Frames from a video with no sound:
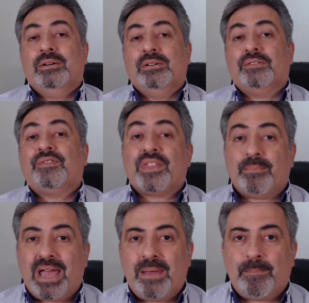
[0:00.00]
for the
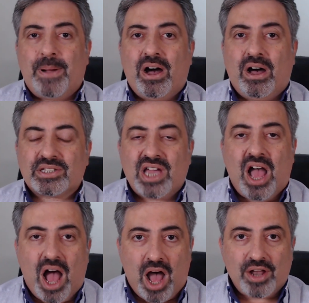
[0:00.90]
main part,
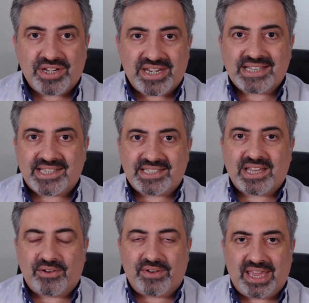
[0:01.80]

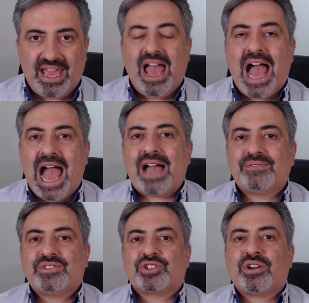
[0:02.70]
unnecessary have
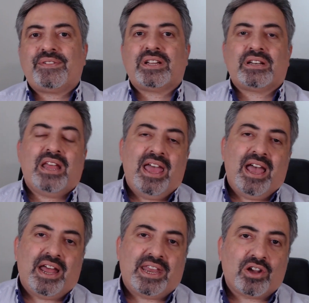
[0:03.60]
driven
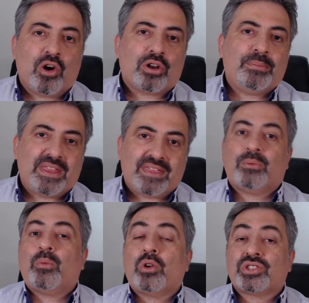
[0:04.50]
an economy that
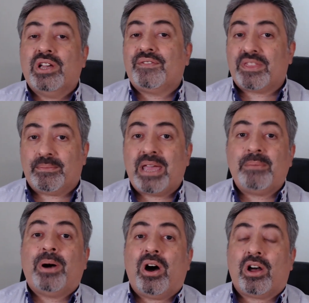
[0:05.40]
was, for the main
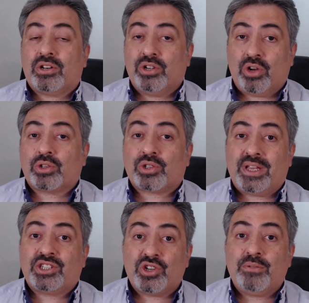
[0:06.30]
part, not doing
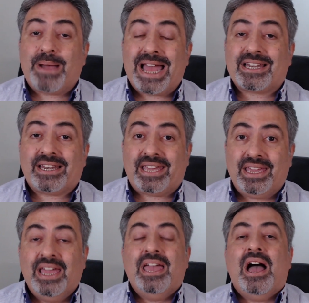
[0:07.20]
too badly
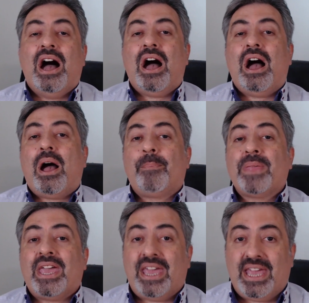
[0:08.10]
um,
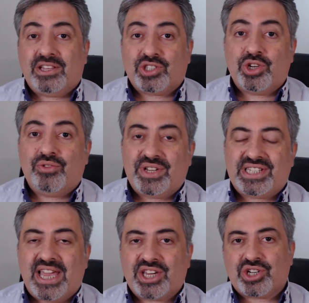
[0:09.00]
into
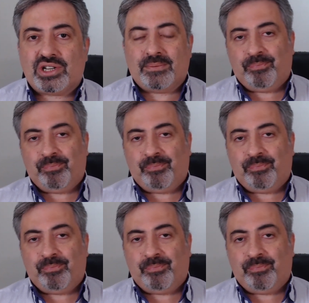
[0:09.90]
recession.